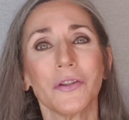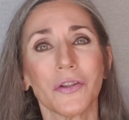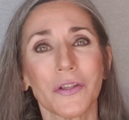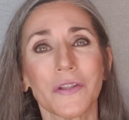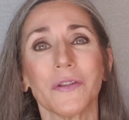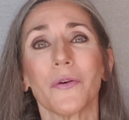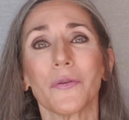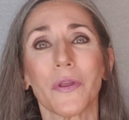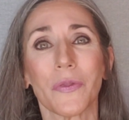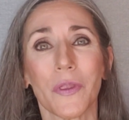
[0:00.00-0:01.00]
Just know
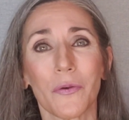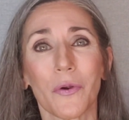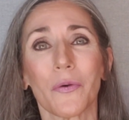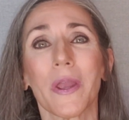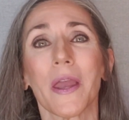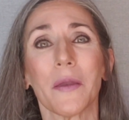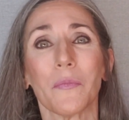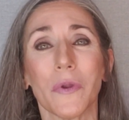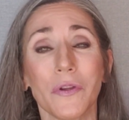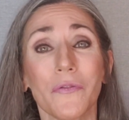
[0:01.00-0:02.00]
that they're okay,
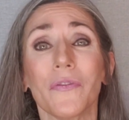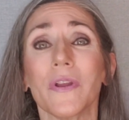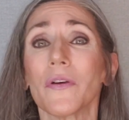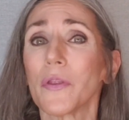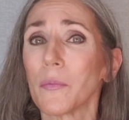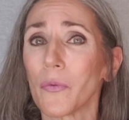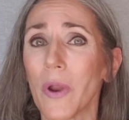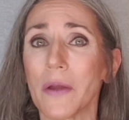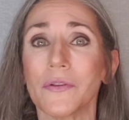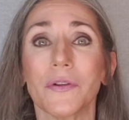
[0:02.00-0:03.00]
and when you feel them
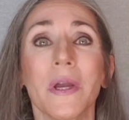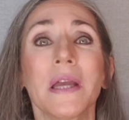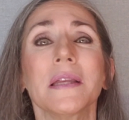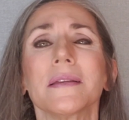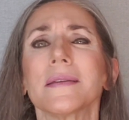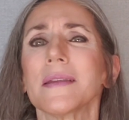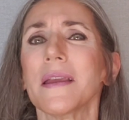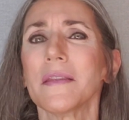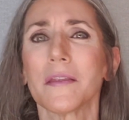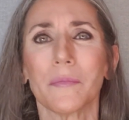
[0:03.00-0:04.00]
around you,
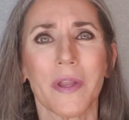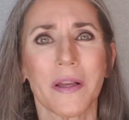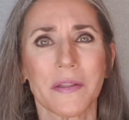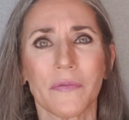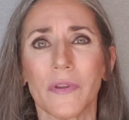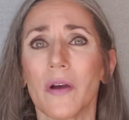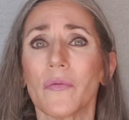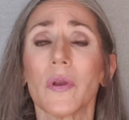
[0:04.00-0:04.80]
send them lots of love.